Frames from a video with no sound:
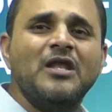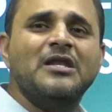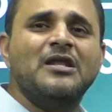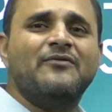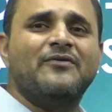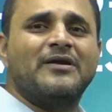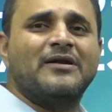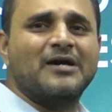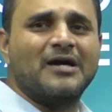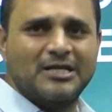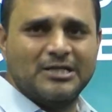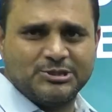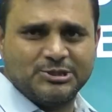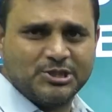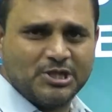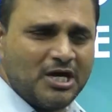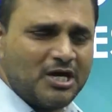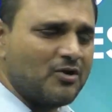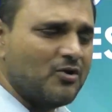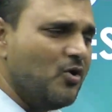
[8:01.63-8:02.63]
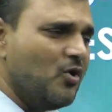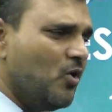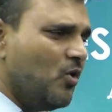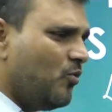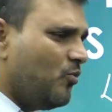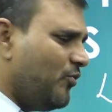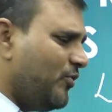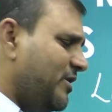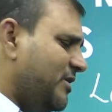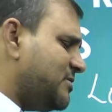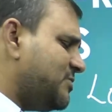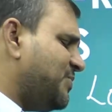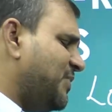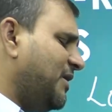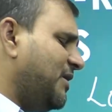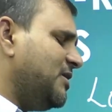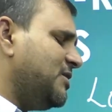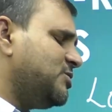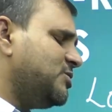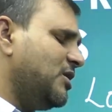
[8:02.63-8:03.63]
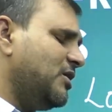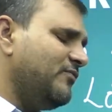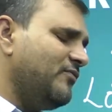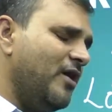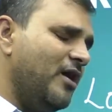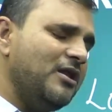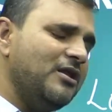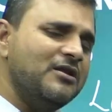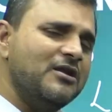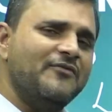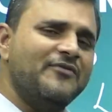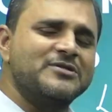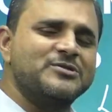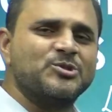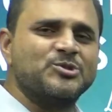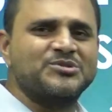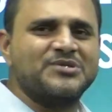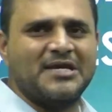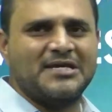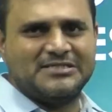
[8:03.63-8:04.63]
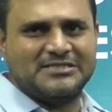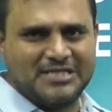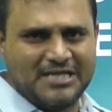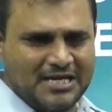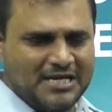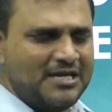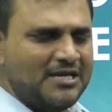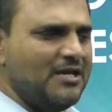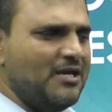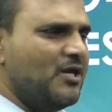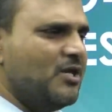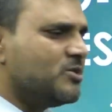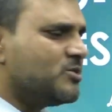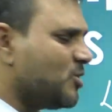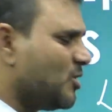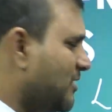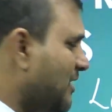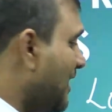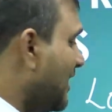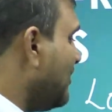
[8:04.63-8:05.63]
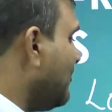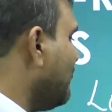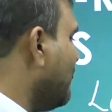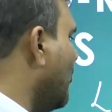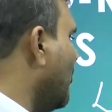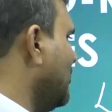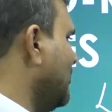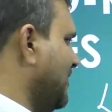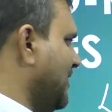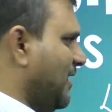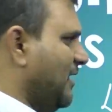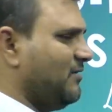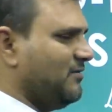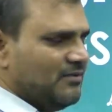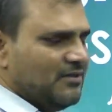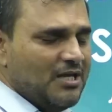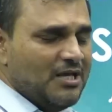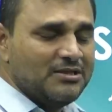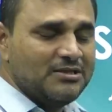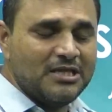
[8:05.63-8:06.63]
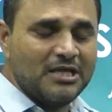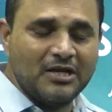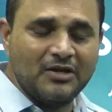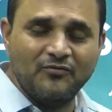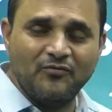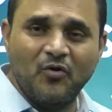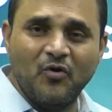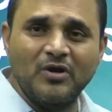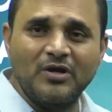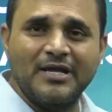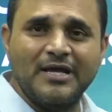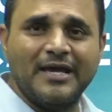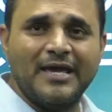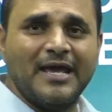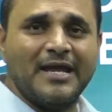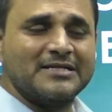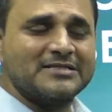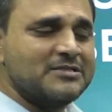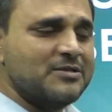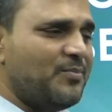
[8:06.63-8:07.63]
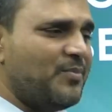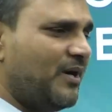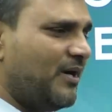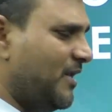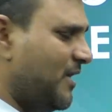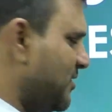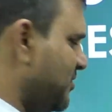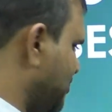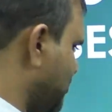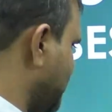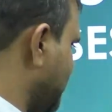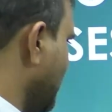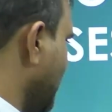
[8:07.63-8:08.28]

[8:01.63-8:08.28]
in our culture? Who is British involved in our society? So they revolted. They revolt against the British.